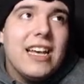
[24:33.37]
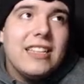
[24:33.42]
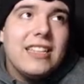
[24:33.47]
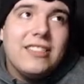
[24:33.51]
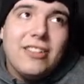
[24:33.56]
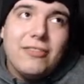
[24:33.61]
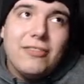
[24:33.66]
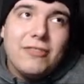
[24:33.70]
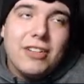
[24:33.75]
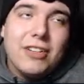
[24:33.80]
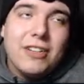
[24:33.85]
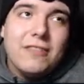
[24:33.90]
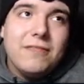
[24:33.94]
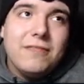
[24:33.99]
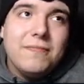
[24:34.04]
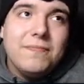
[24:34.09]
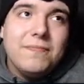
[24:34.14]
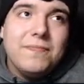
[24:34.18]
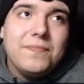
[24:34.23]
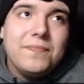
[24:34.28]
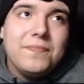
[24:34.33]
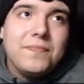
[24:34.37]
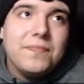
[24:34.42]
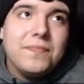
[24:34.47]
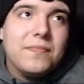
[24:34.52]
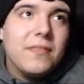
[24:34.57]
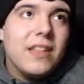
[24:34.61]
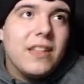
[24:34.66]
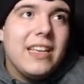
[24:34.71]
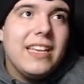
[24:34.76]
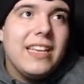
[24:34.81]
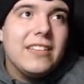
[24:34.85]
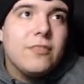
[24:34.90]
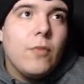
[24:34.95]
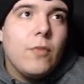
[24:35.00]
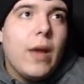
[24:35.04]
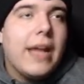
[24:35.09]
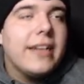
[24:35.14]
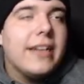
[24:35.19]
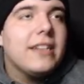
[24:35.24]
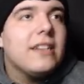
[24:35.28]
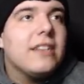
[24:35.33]
Don't know. He has
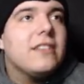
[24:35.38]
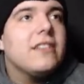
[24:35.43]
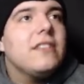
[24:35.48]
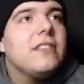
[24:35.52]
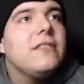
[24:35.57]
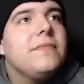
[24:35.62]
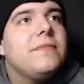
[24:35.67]
Wagner, though.